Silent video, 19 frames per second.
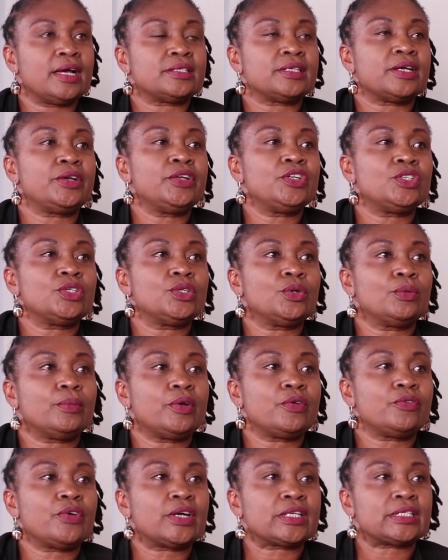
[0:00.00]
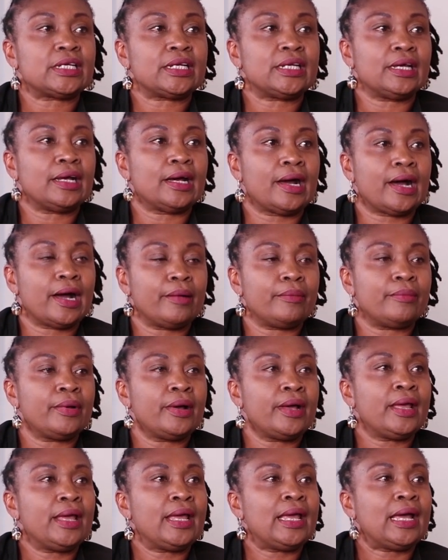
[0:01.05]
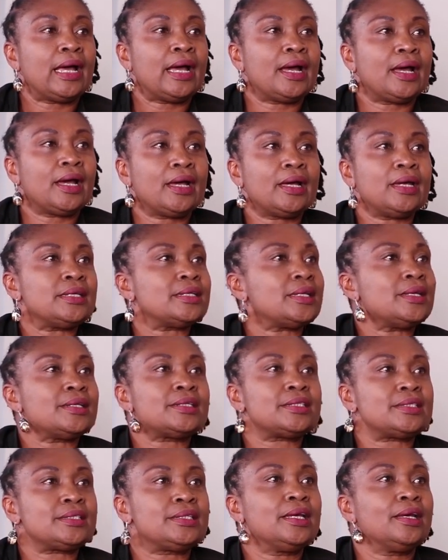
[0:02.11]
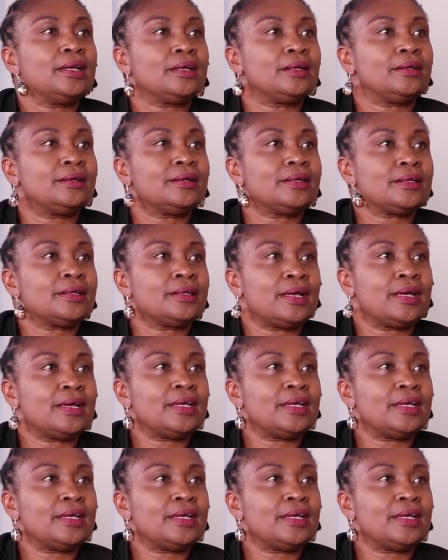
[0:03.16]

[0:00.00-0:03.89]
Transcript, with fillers: as a regional manufacturing hub is, is still uh,